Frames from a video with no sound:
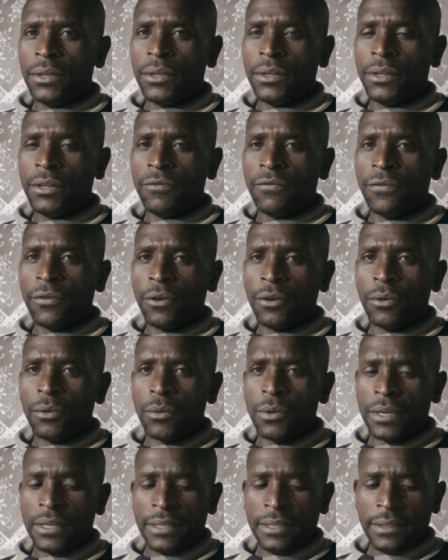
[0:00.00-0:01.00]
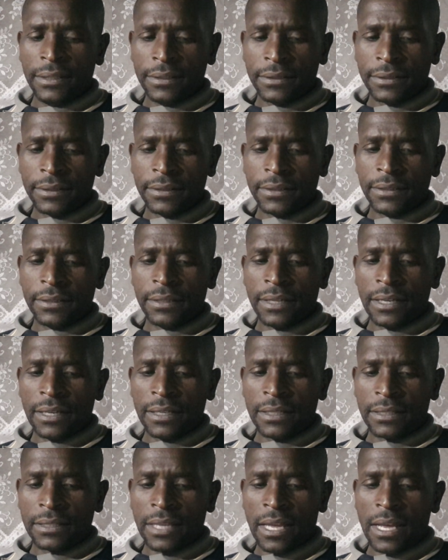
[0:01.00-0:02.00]
the following
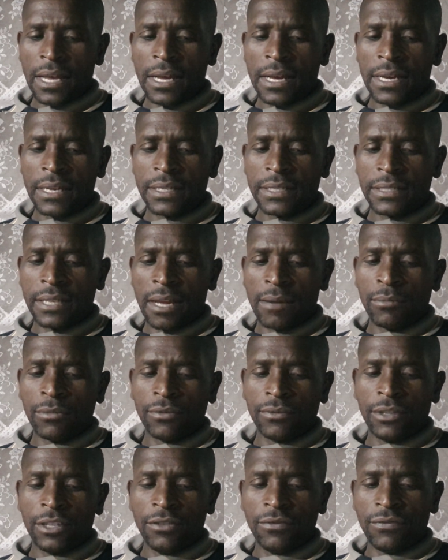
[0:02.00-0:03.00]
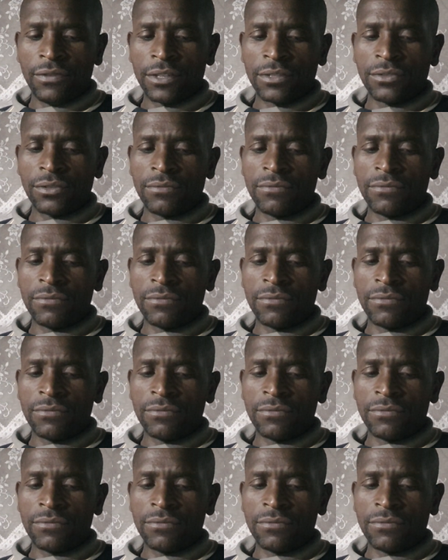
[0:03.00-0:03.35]
are some of the effects